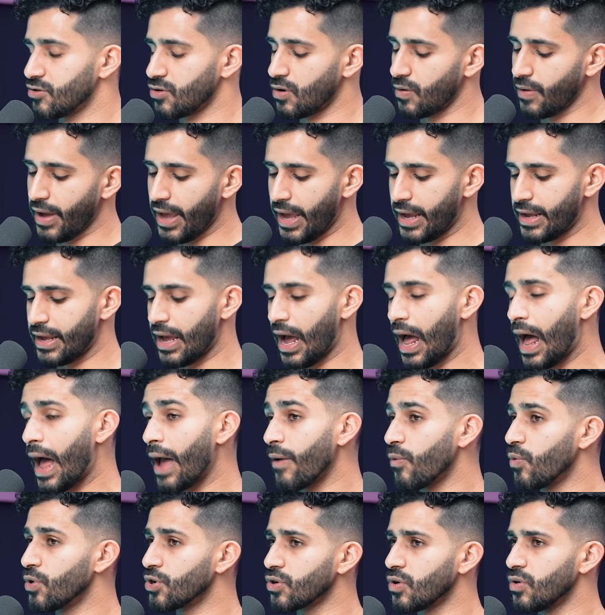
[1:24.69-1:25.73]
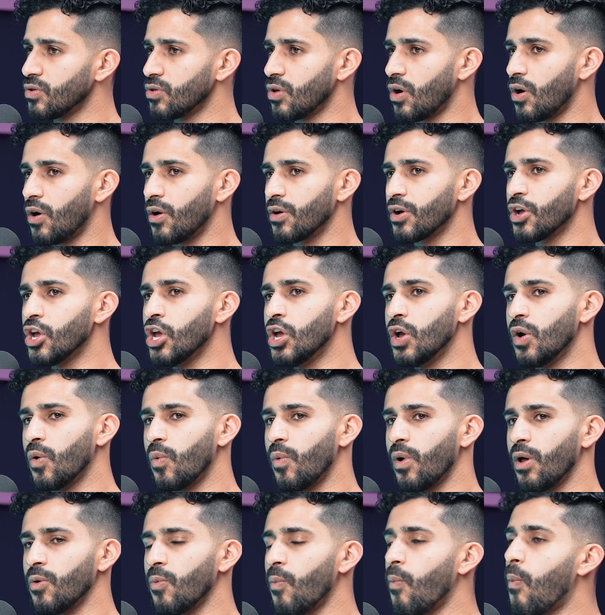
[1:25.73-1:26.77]
So hey, I want to go long.
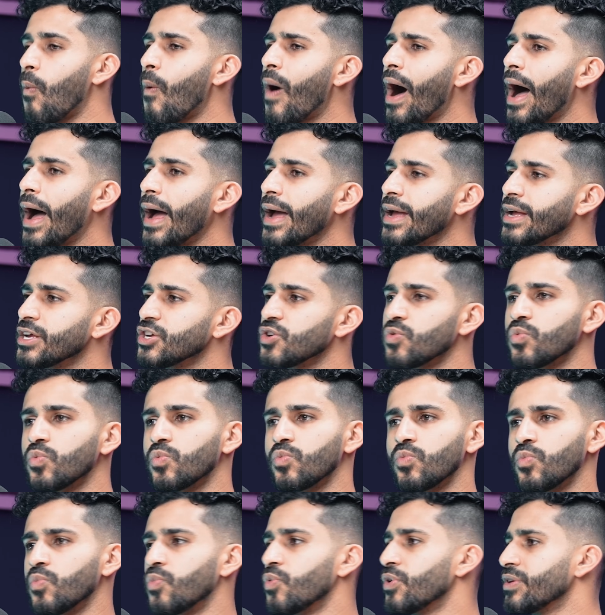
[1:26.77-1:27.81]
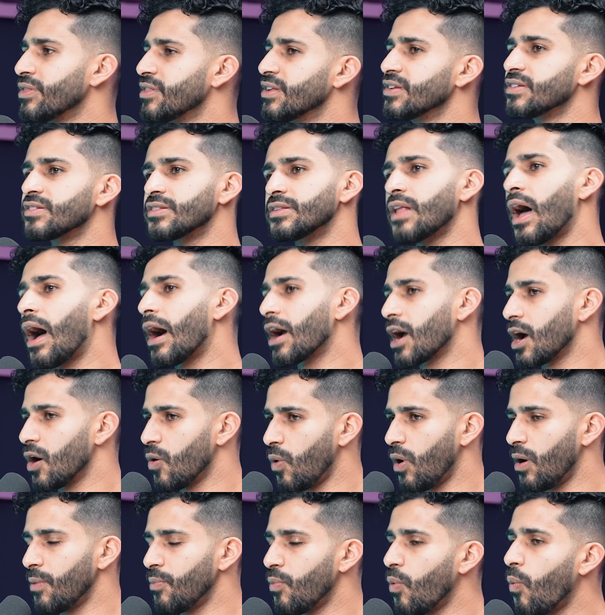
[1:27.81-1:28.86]
Well, why would this not
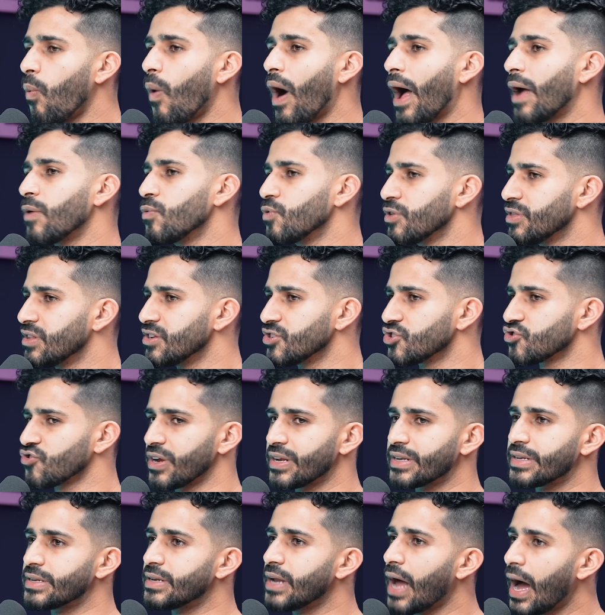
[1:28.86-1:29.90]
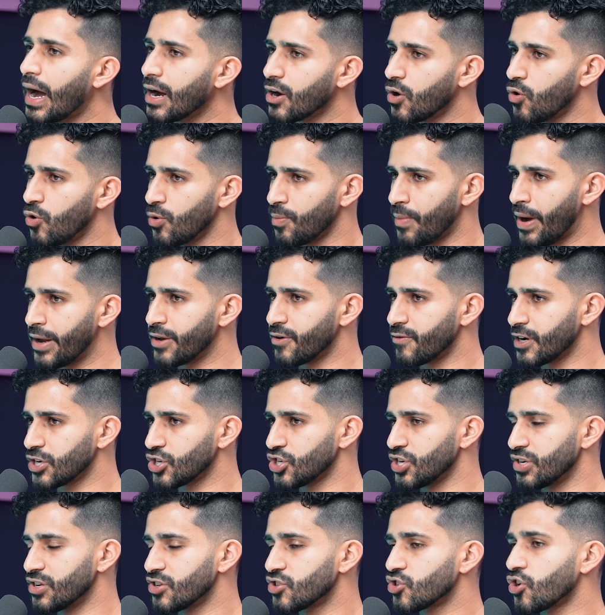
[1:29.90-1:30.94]
go up? Why would this trade not go in my
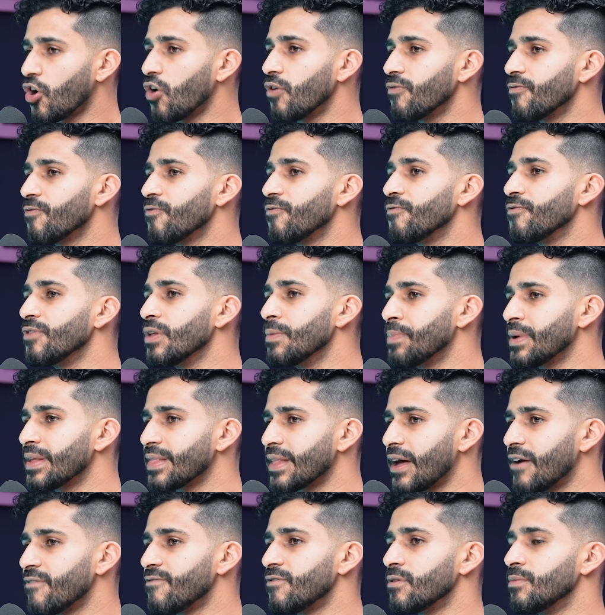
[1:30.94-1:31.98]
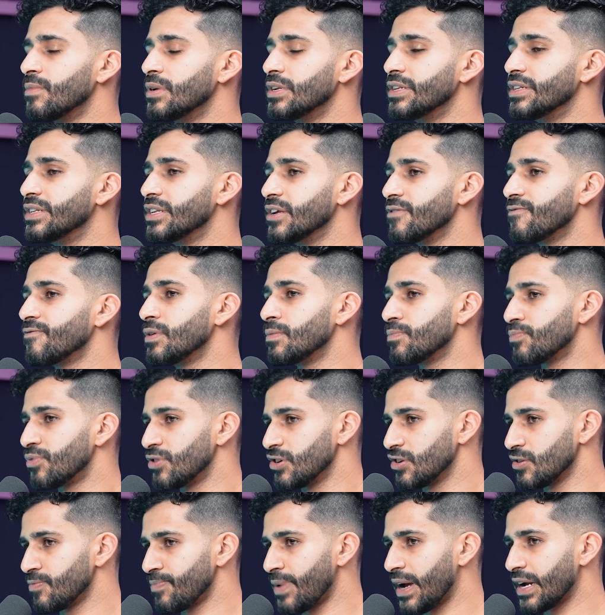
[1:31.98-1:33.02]
direction? Start flipping that from a different
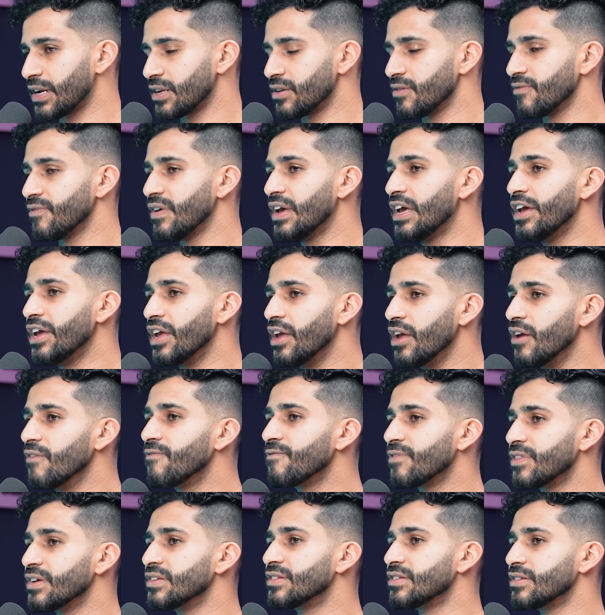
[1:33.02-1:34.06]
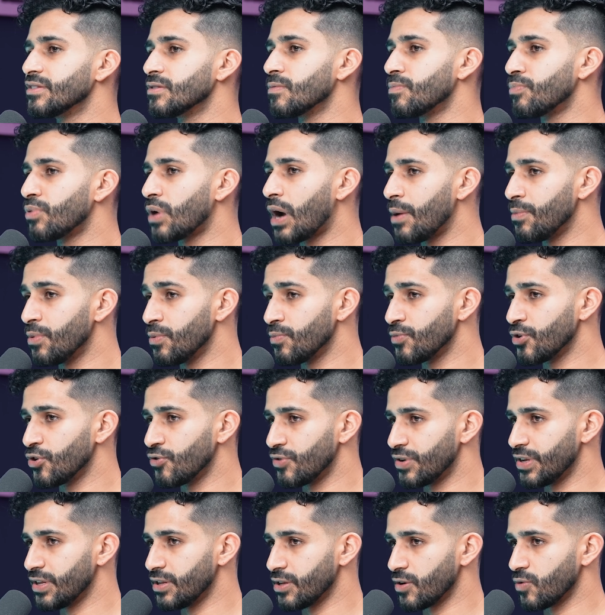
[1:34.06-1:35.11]
perspective if this is a problem you're
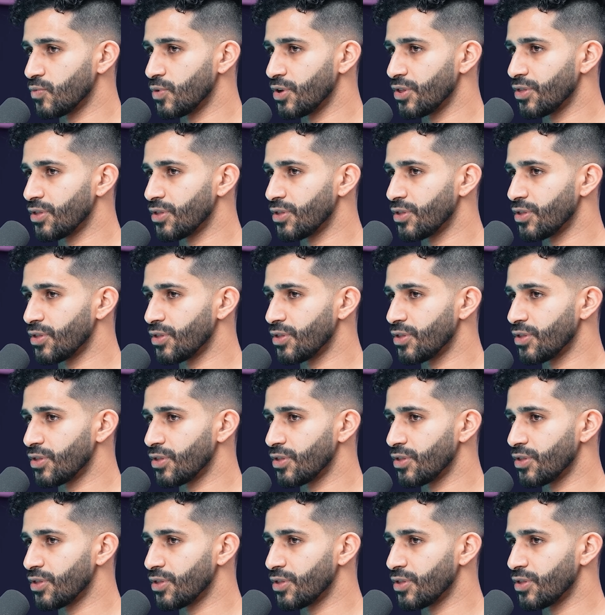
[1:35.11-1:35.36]
dealing with.